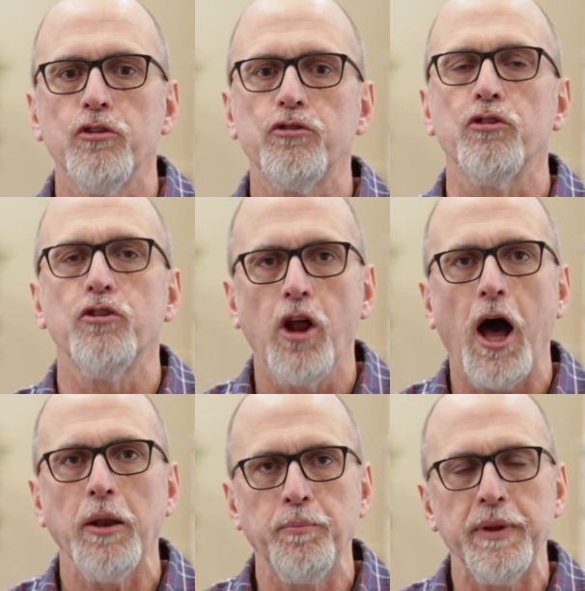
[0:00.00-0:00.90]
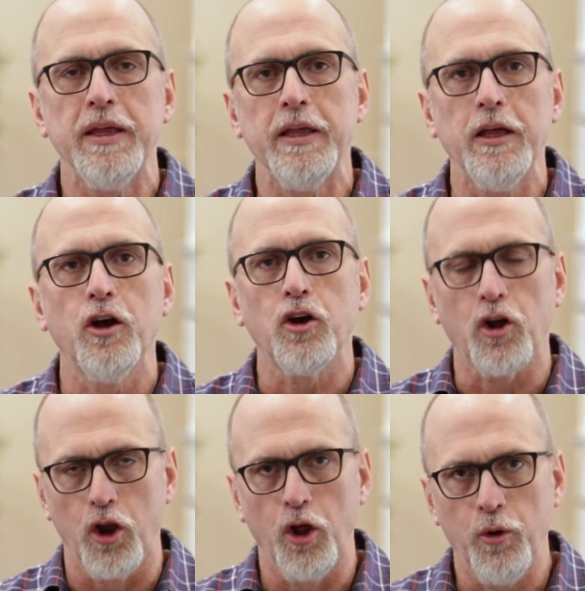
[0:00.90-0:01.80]
should not be
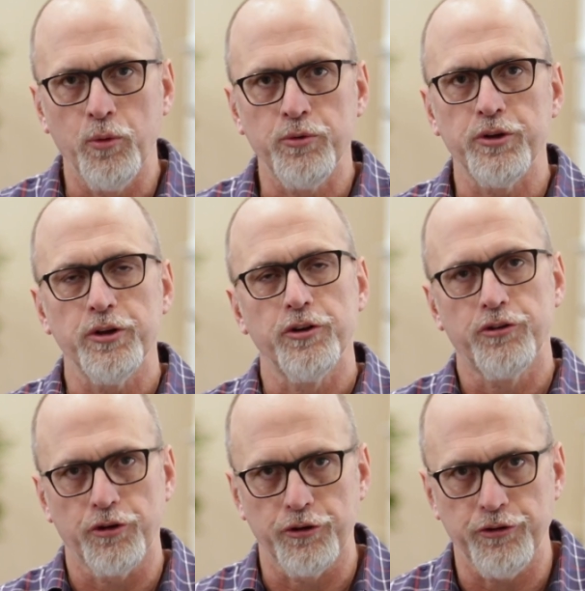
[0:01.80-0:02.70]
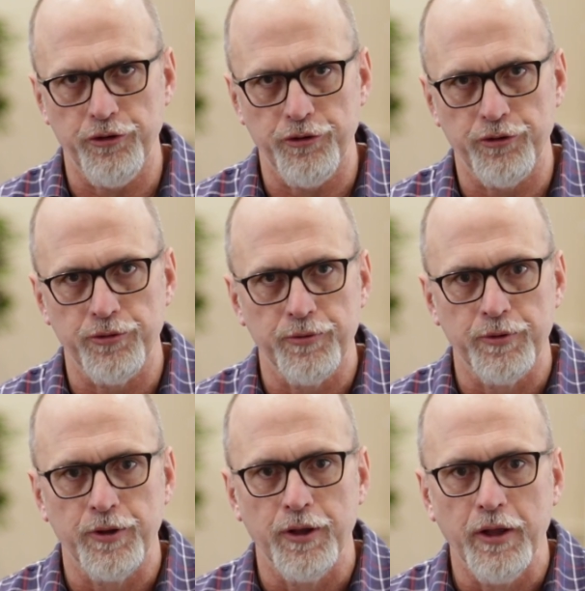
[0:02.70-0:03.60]
cloned churches.
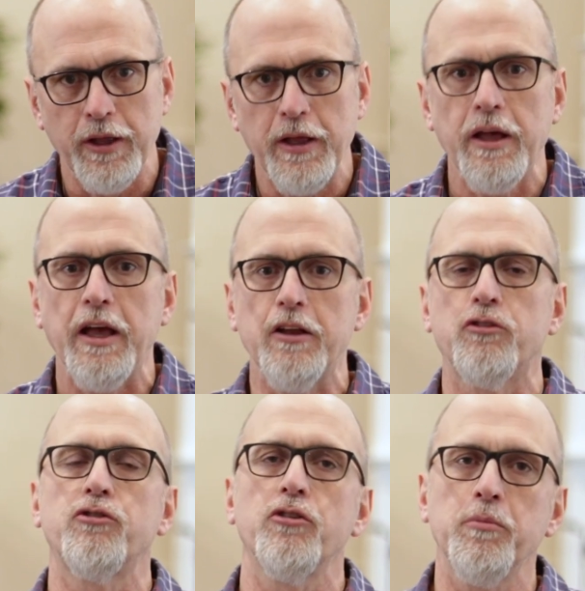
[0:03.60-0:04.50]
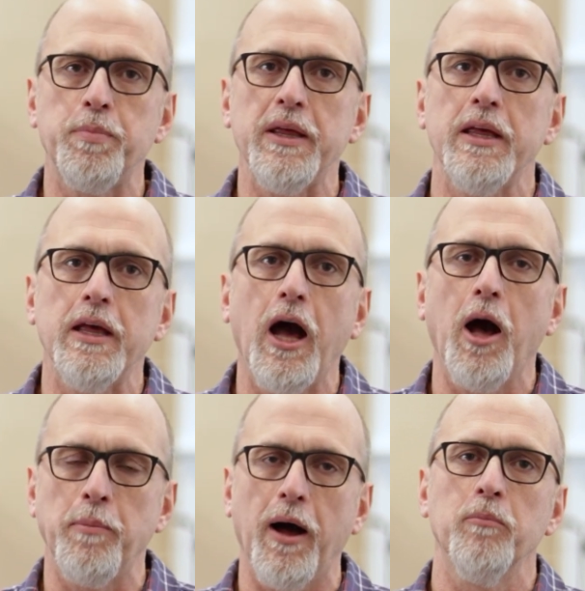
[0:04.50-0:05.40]
It should be
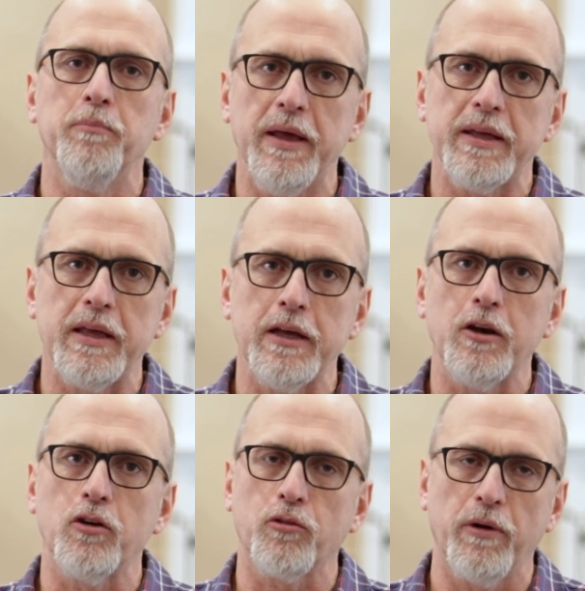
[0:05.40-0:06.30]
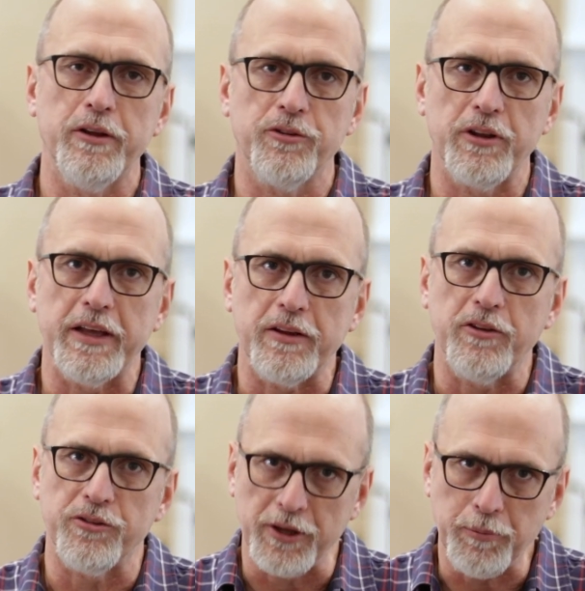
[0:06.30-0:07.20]
about making Christ-like
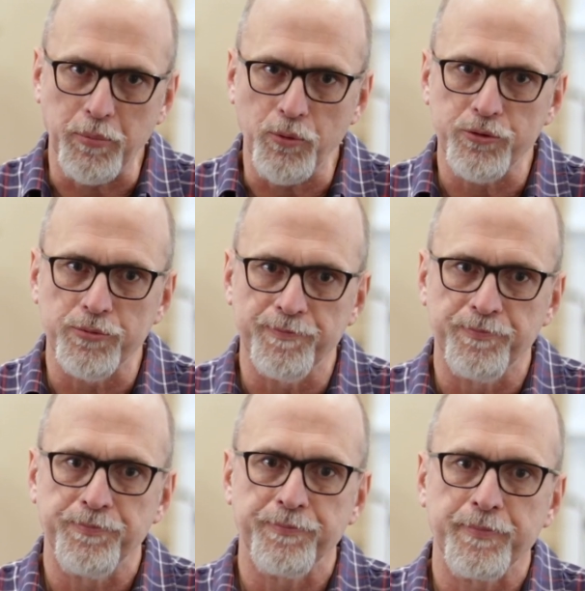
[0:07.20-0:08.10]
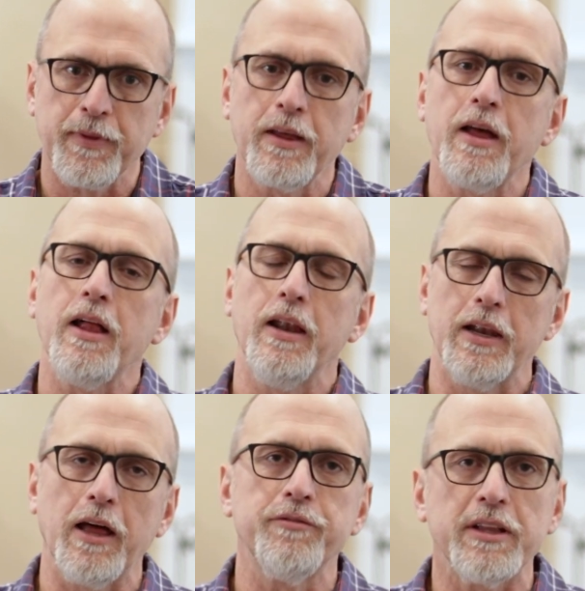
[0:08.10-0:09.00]
disciples.
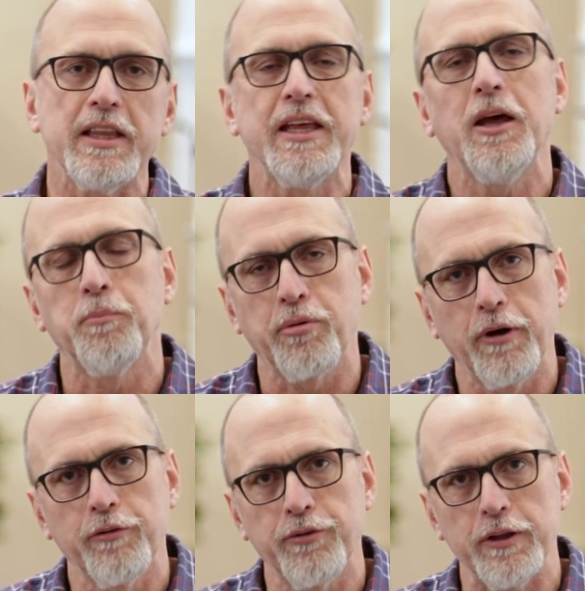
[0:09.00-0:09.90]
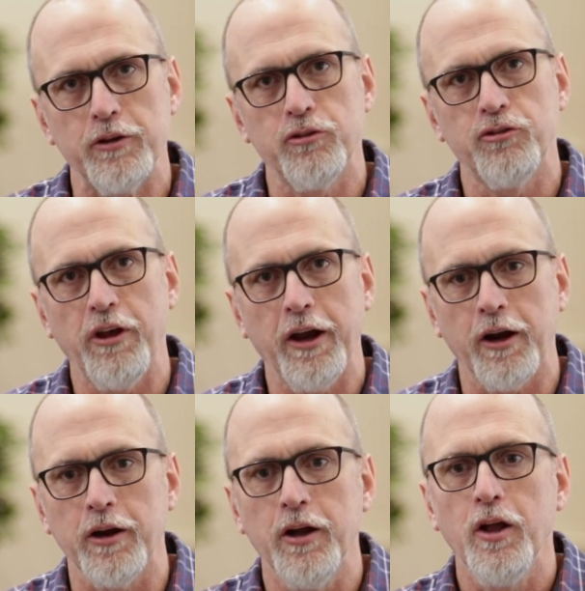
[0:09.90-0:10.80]
Lovingly and prayerfully
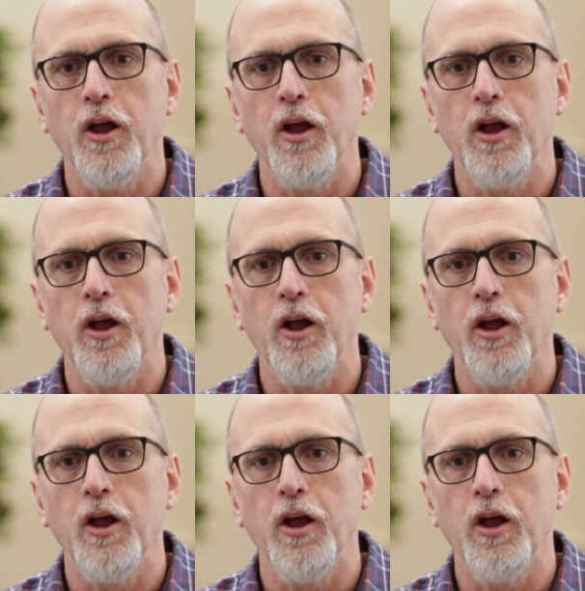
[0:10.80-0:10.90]
share